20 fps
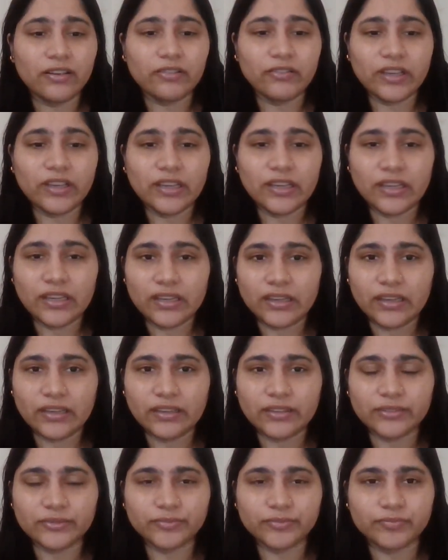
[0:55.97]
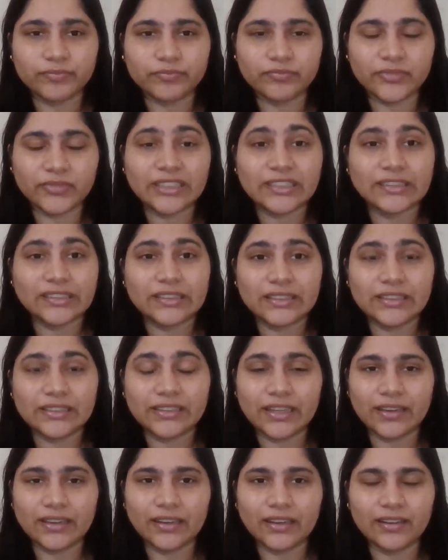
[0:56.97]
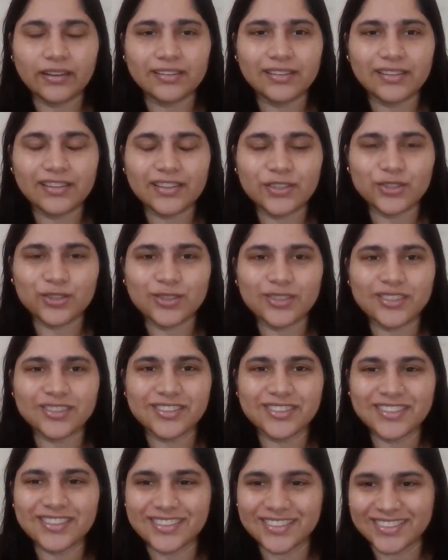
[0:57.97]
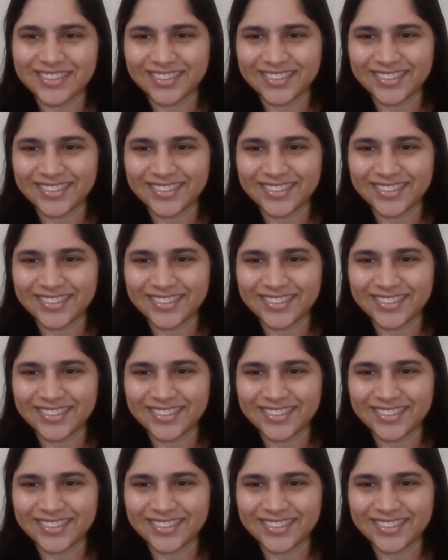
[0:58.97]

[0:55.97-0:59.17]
The technical glitches.